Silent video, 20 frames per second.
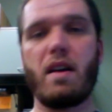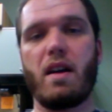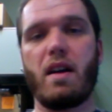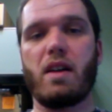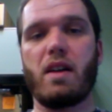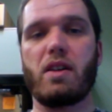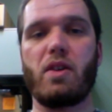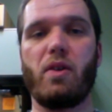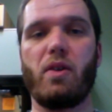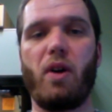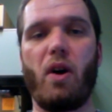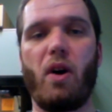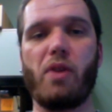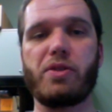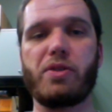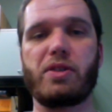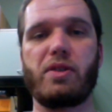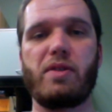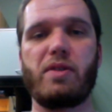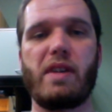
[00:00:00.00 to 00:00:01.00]
You'll
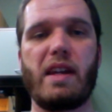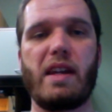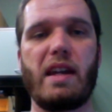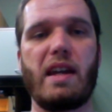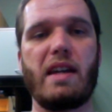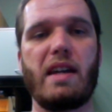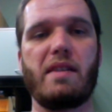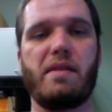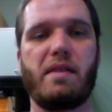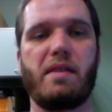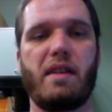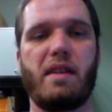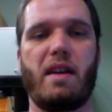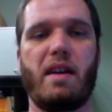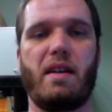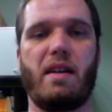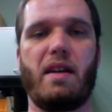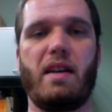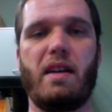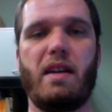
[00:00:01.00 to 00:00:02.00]
also need
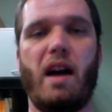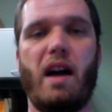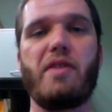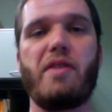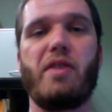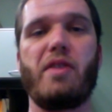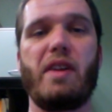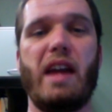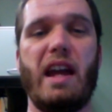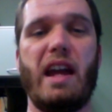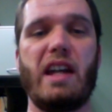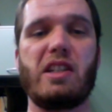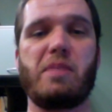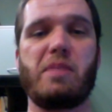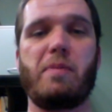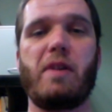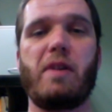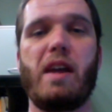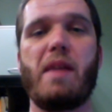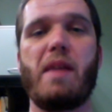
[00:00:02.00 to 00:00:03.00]
either an
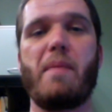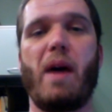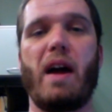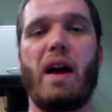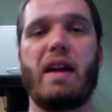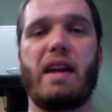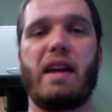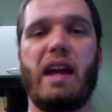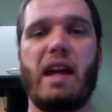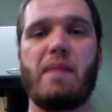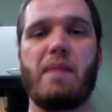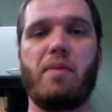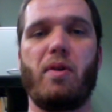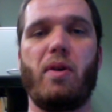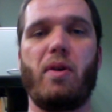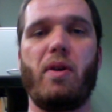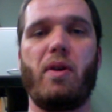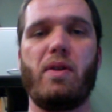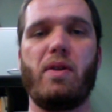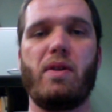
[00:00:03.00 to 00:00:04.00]
HDMI
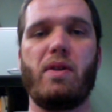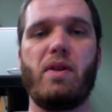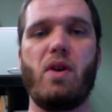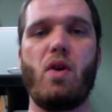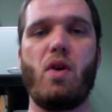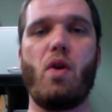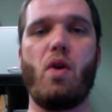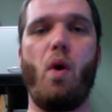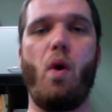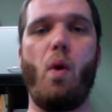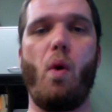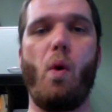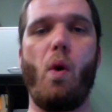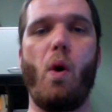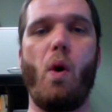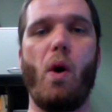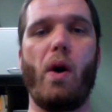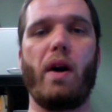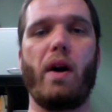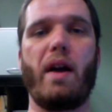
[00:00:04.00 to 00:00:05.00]
cable
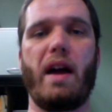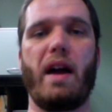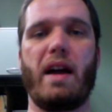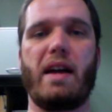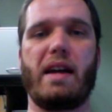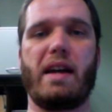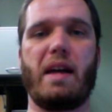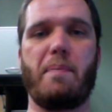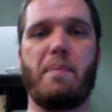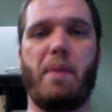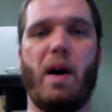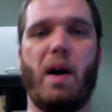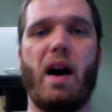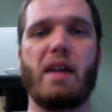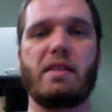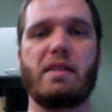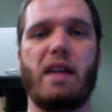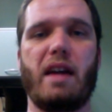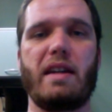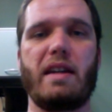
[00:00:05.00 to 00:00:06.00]
or a
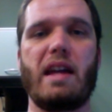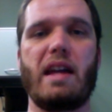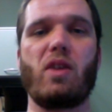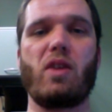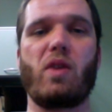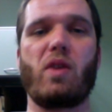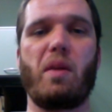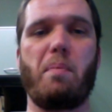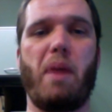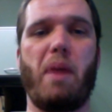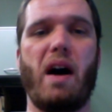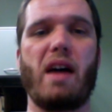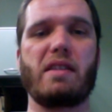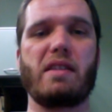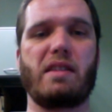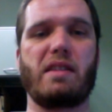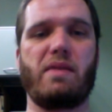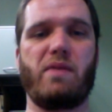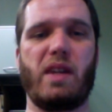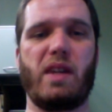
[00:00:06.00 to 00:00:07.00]
yellow
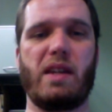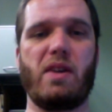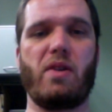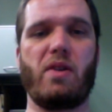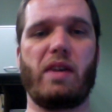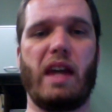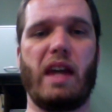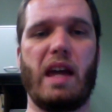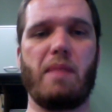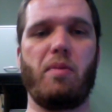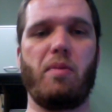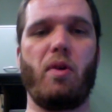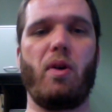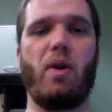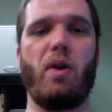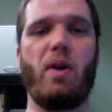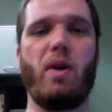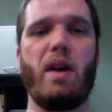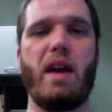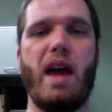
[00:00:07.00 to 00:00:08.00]
composite video
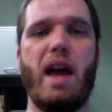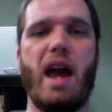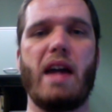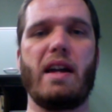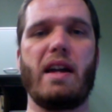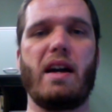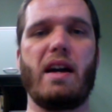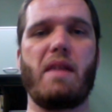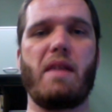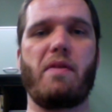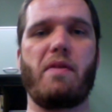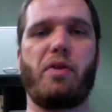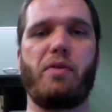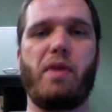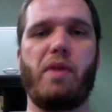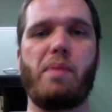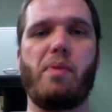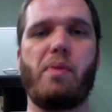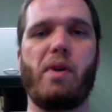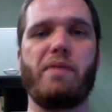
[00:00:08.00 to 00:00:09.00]
cable and a
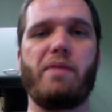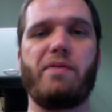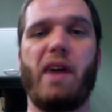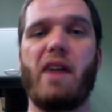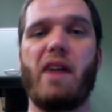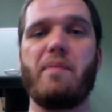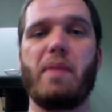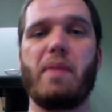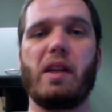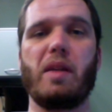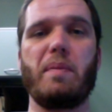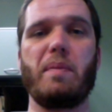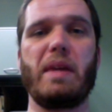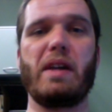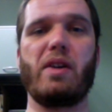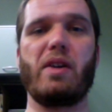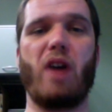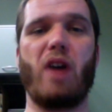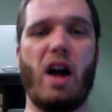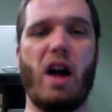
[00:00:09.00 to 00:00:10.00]
3.5
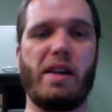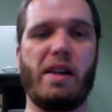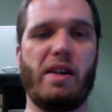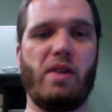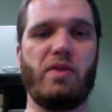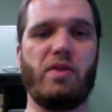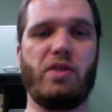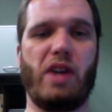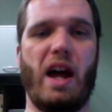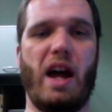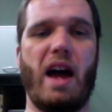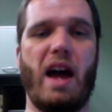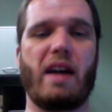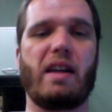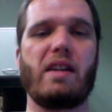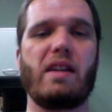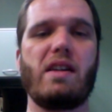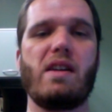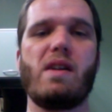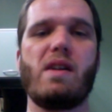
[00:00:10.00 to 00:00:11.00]
millimeter audio
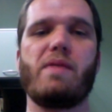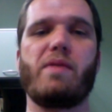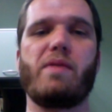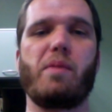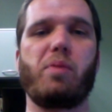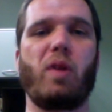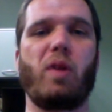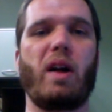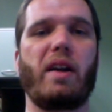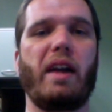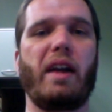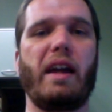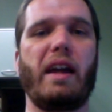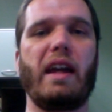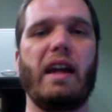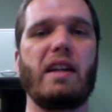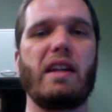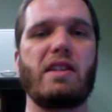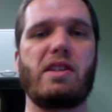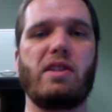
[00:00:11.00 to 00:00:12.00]
jack for plugging
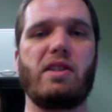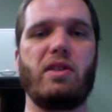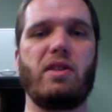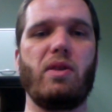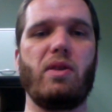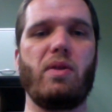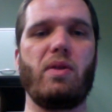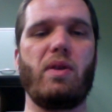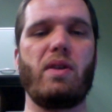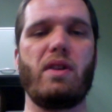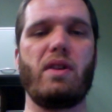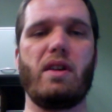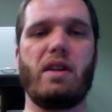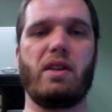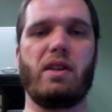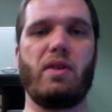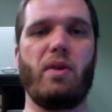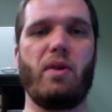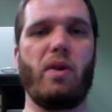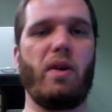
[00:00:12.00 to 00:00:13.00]
into
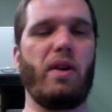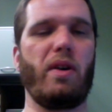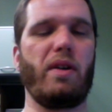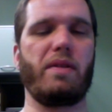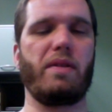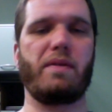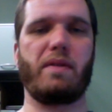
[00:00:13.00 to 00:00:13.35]
your